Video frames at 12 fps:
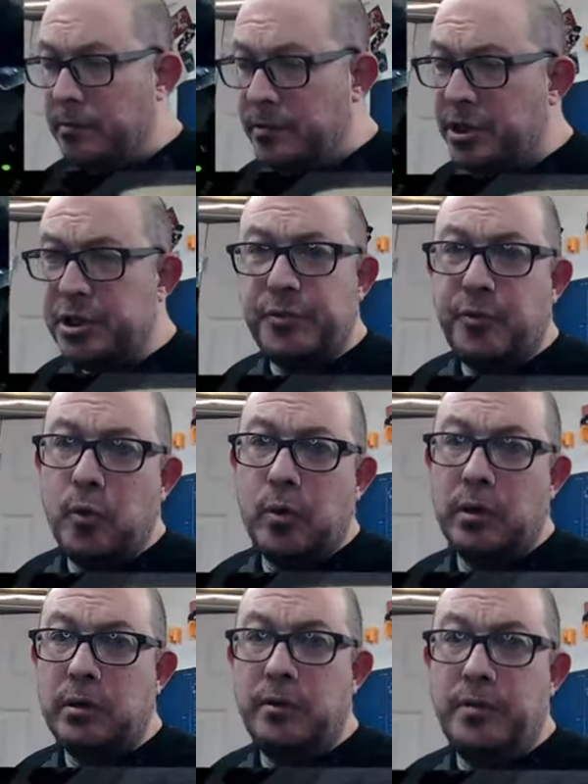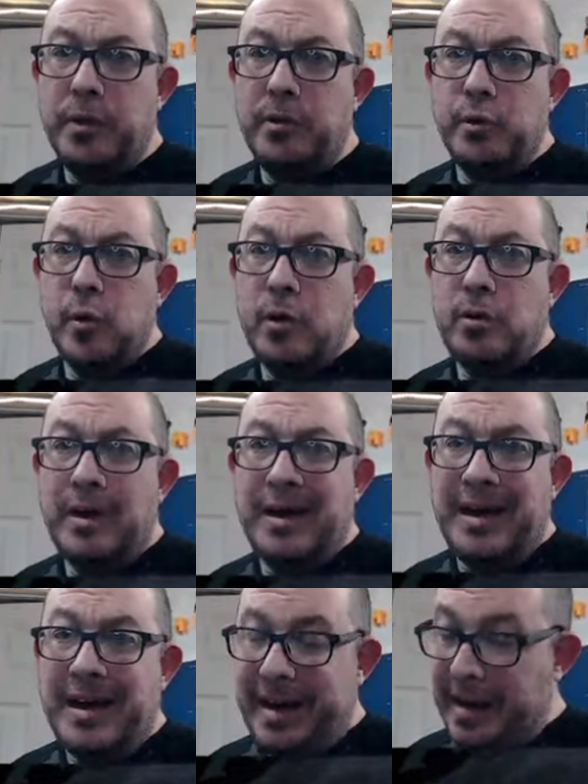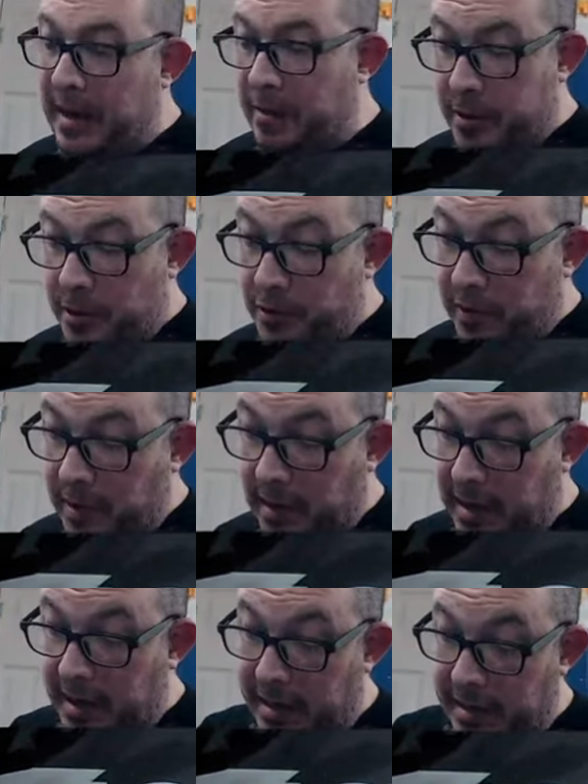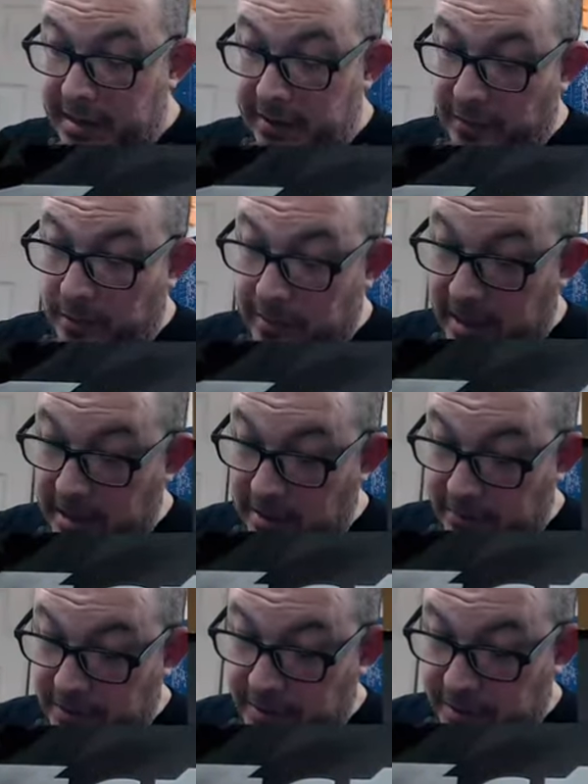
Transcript: just for those wondering, I am using a different microphone,